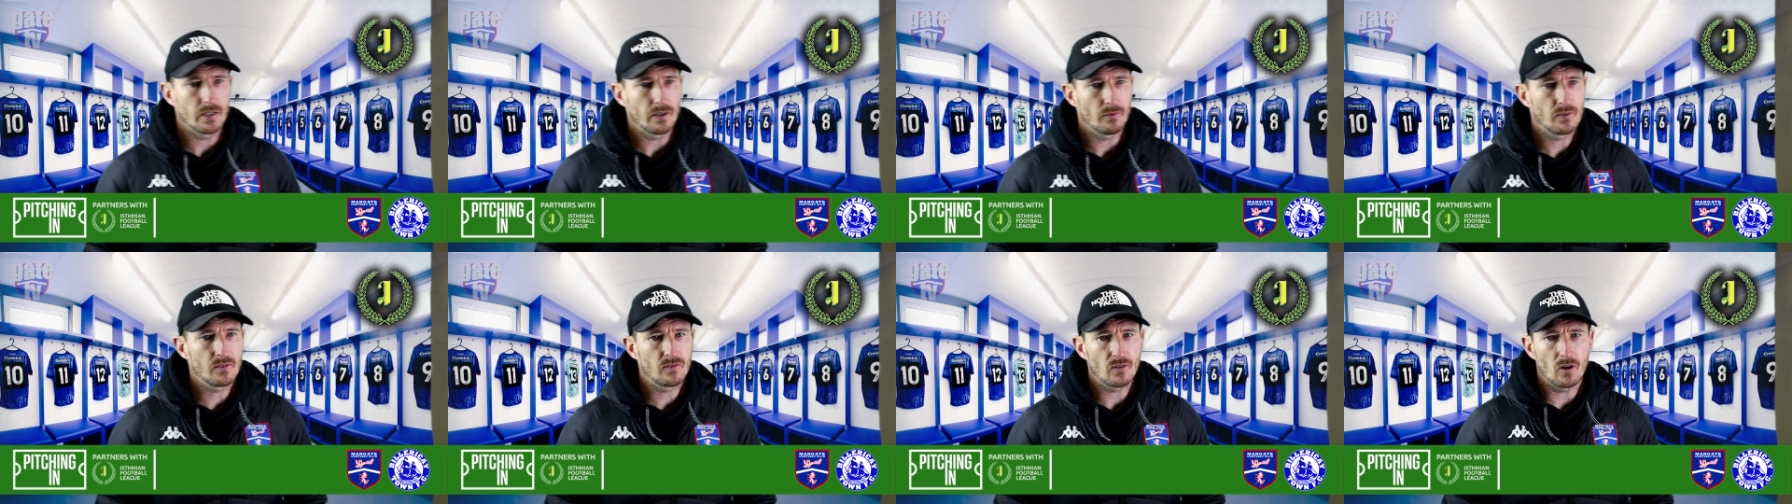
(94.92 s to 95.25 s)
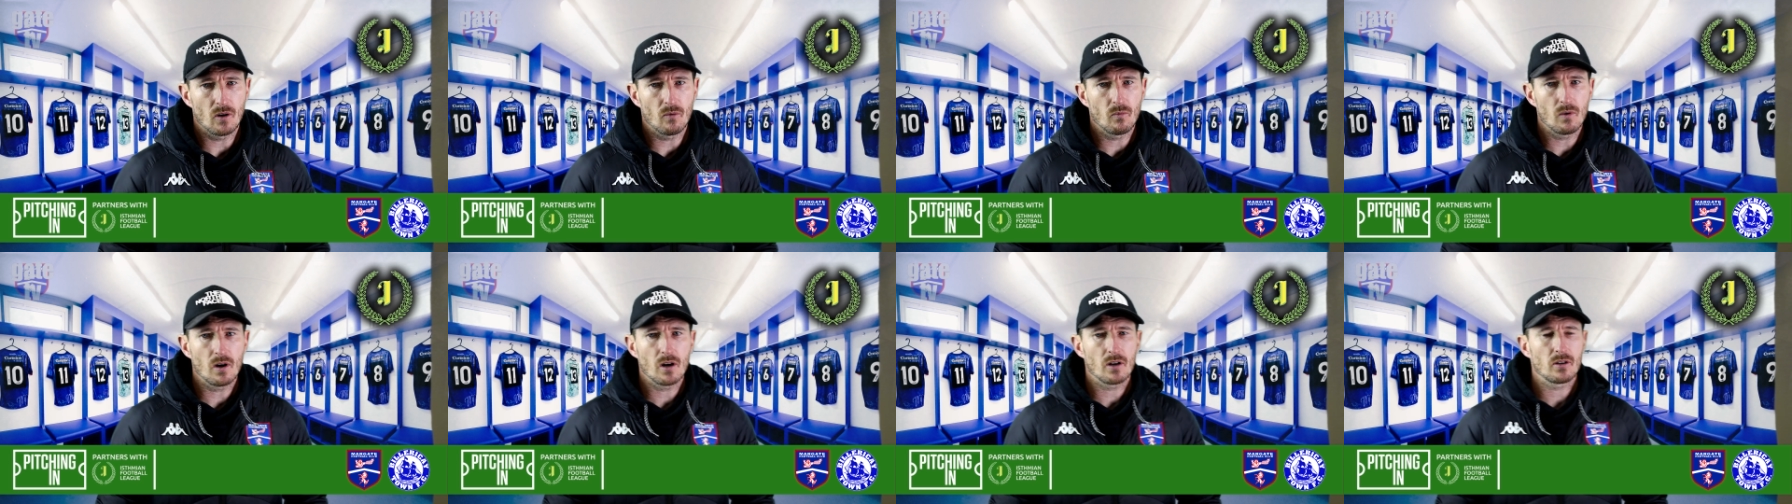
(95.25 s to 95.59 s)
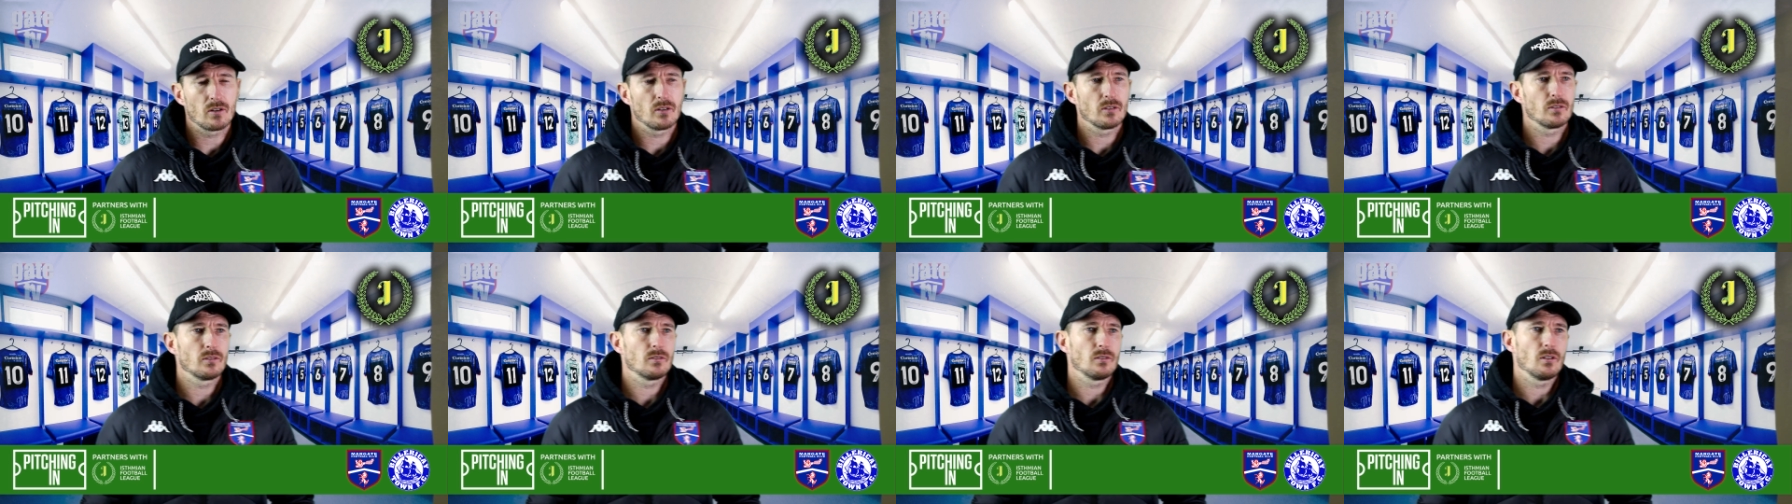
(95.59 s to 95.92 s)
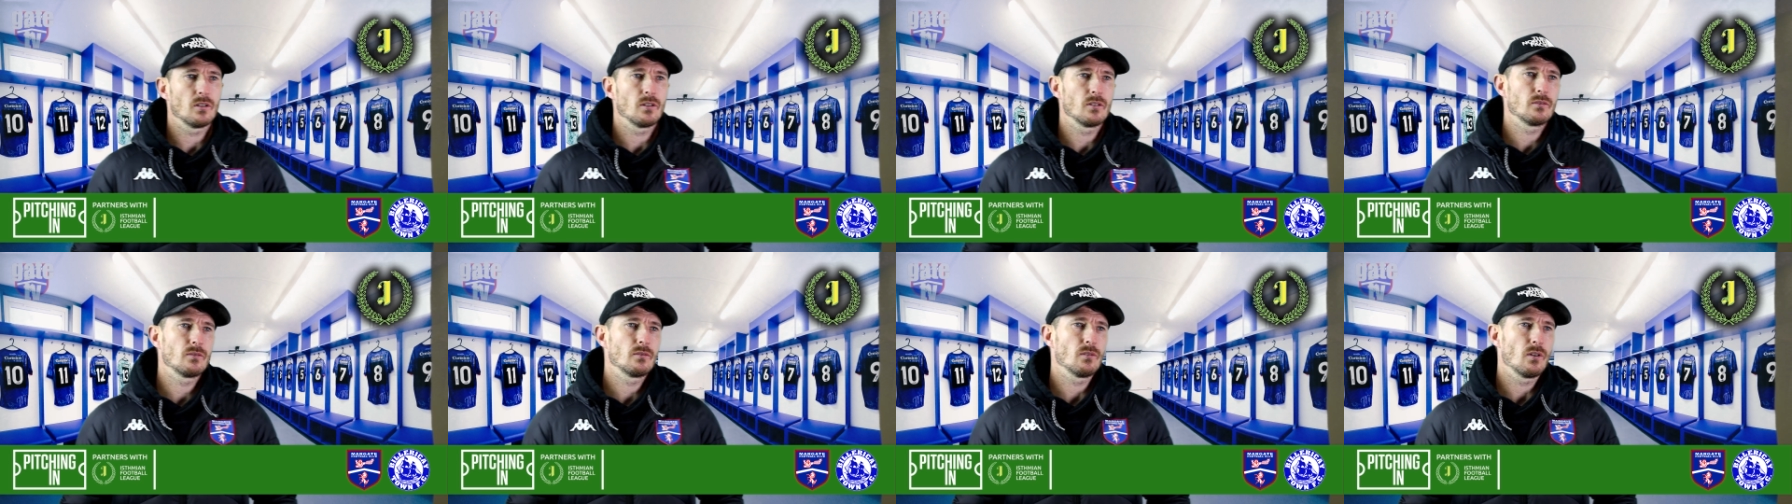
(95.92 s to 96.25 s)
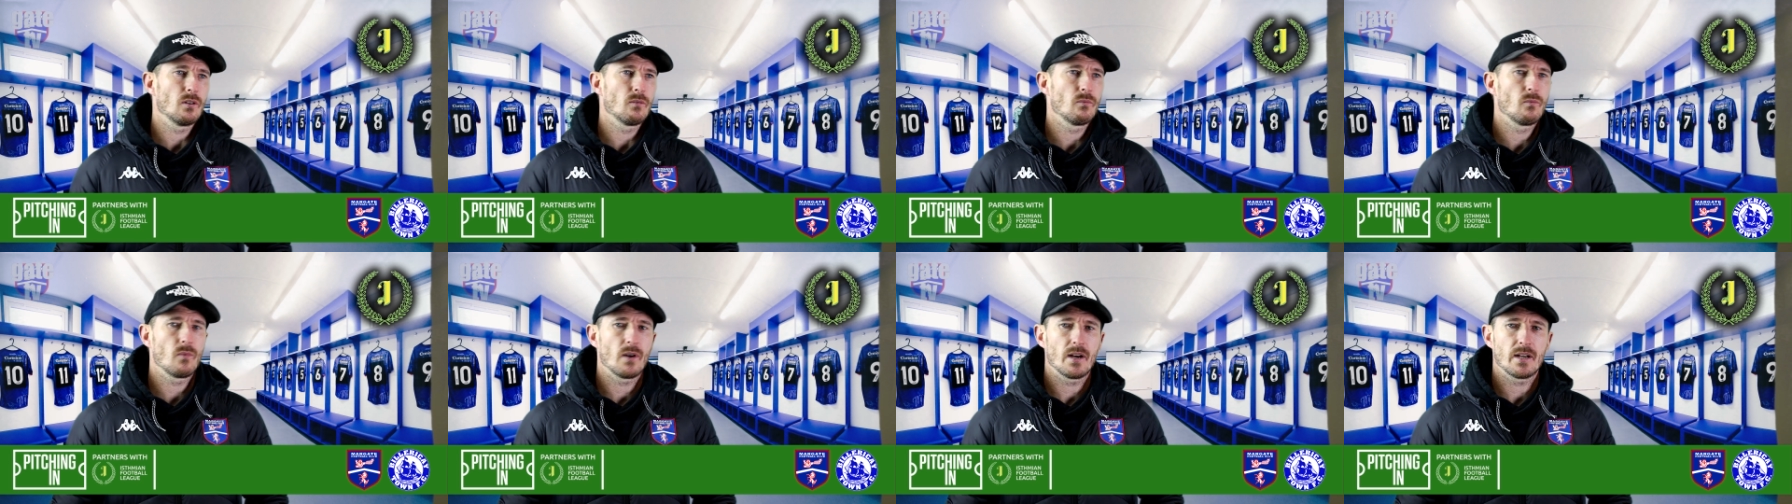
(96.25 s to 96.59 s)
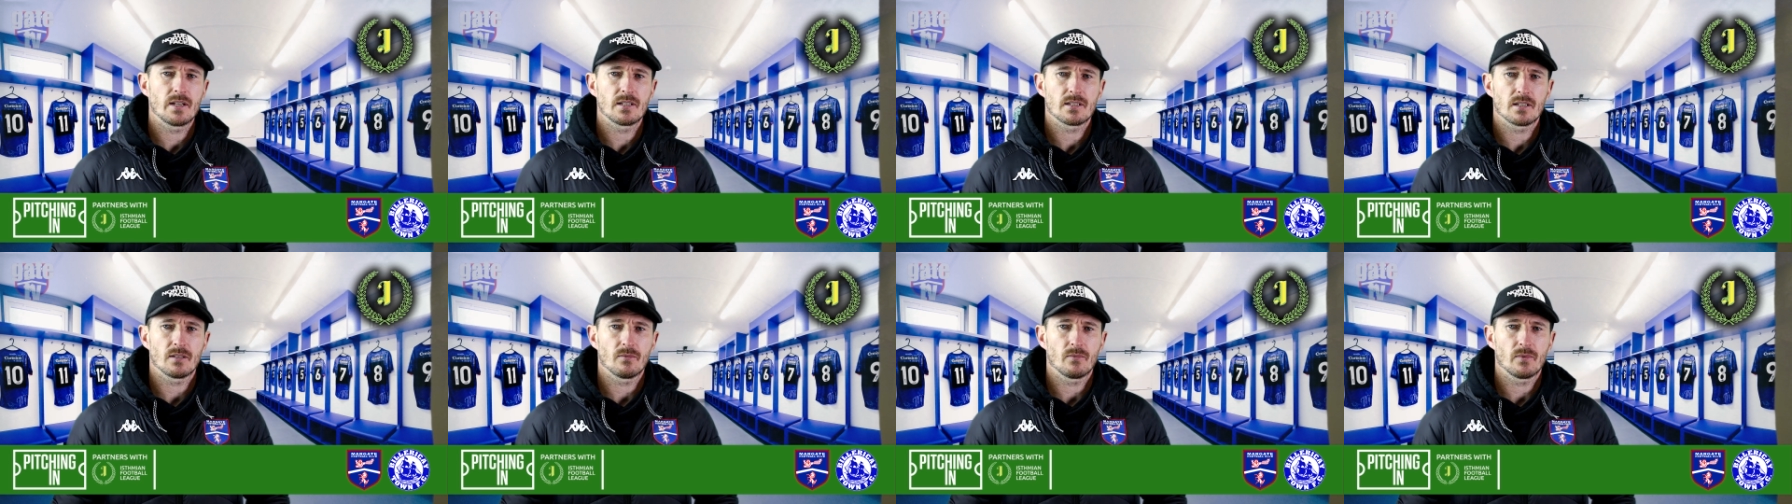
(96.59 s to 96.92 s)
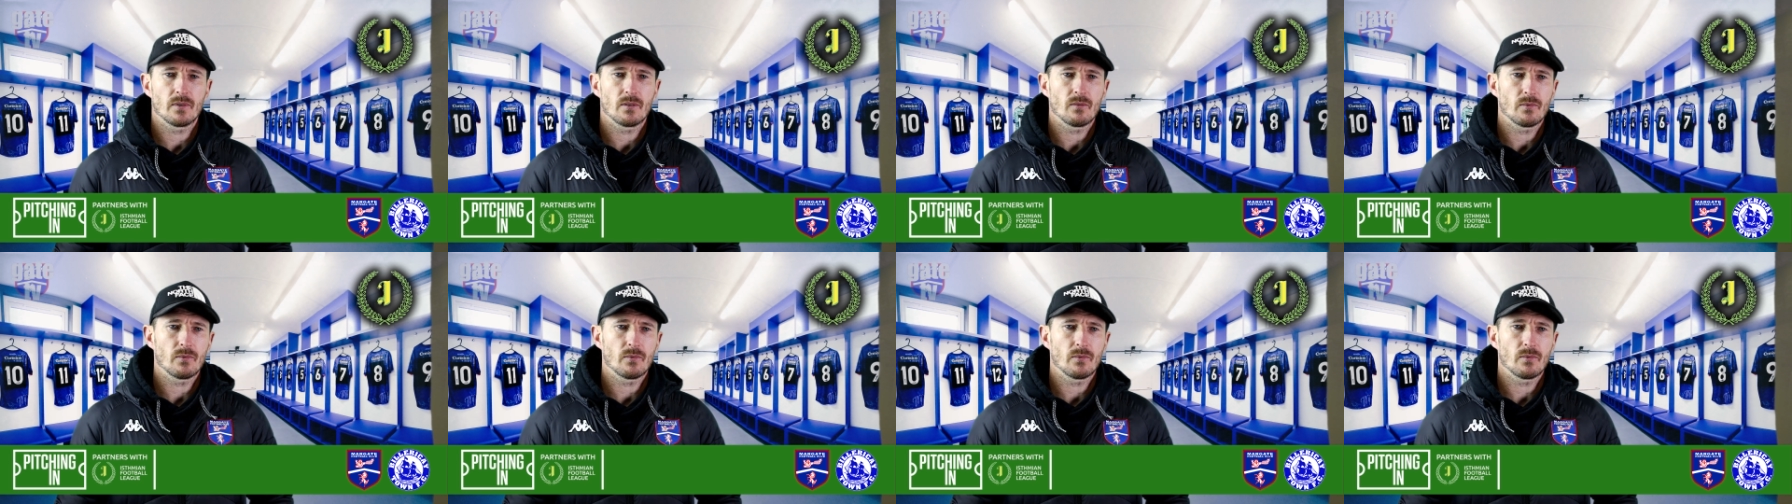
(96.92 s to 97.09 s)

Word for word: it. We've got to work on on, on ways that w